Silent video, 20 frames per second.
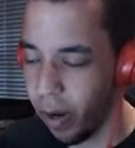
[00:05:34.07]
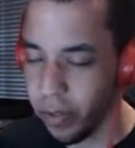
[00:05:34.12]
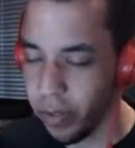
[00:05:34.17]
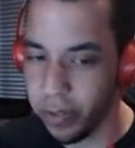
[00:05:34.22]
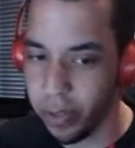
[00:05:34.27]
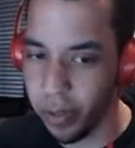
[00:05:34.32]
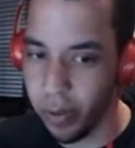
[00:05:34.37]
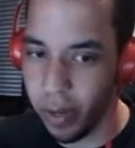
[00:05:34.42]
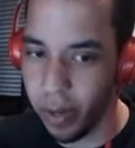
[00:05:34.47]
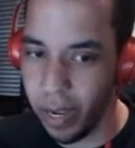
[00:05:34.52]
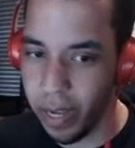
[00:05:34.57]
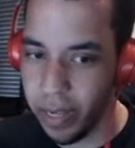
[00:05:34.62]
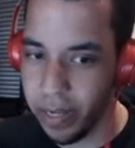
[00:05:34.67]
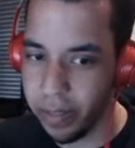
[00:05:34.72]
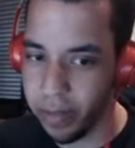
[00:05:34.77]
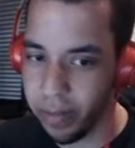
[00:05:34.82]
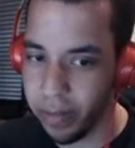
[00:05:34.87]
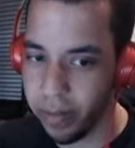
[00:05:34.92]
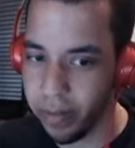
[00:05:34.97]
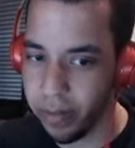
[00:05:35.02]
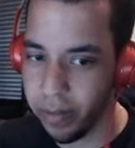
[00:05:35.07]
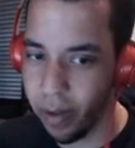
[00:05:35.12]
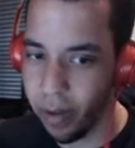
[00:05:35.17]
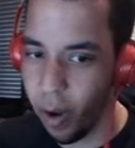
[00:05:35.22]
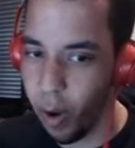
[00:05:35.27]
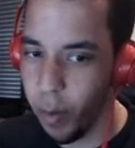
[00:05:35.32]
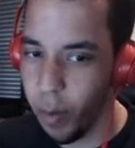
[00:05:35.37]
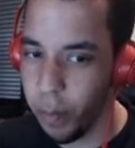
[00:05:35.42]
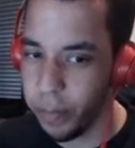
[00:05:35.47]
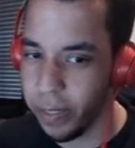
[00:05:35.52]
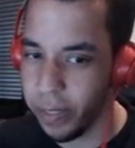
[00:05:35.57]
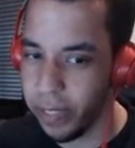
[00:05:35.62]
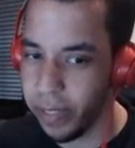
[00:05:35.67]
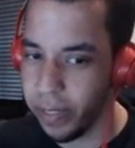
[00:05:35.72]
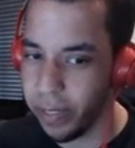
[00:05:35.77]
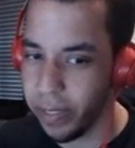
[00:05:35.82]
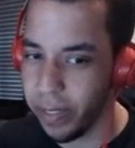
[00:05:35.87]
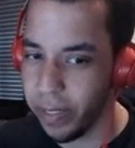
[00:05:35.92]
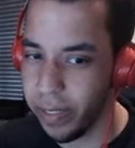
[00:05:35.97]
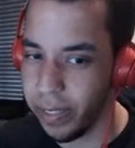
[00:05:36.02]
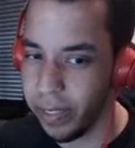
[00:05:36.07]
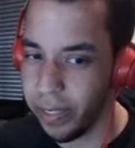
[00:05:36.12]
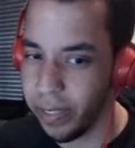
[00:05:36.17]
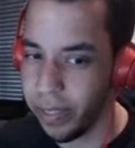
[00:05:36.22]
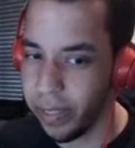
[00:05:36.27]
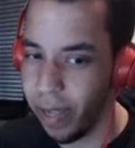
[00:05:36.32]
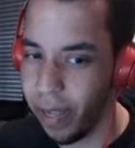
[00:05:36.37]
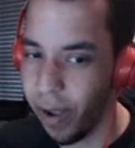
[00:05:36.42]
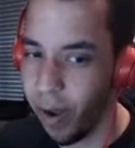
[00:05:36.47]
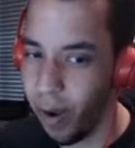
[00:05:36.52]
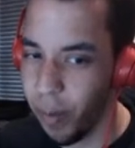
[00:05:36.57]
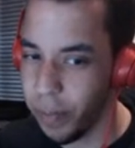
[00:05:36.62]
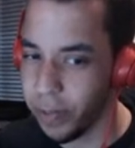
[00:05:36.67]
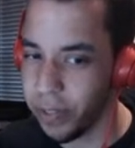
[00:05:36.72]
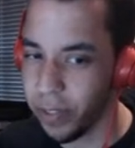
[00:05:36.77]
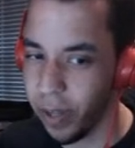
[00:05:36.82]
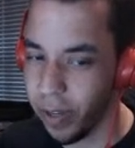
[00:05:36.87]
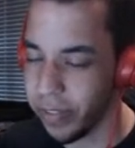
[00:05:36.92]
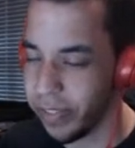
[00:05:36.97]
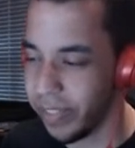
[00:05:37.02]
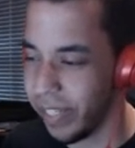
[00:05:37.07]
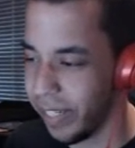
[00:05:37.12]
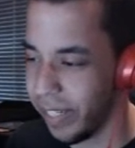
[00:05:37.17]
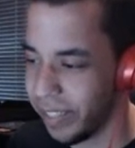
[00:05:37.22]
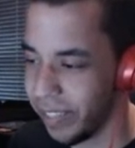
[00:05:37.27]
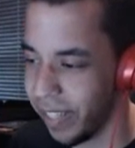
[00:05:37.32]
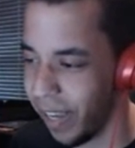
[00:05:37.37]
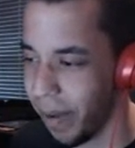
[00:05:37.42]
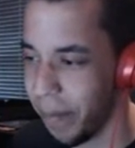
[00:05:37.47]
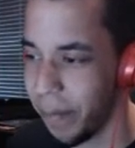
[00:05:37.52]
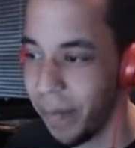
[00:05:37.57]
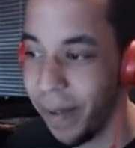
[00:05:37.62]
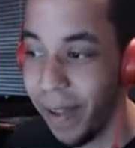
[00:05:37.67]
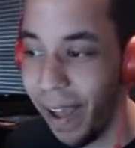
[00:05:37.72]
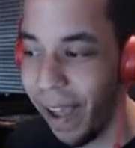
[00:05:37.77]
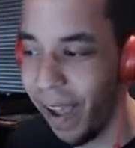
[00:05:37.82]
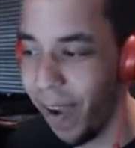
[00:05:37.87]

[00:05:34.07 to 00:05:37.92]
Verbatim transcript: Also, I hope the, I hope it's all synced up.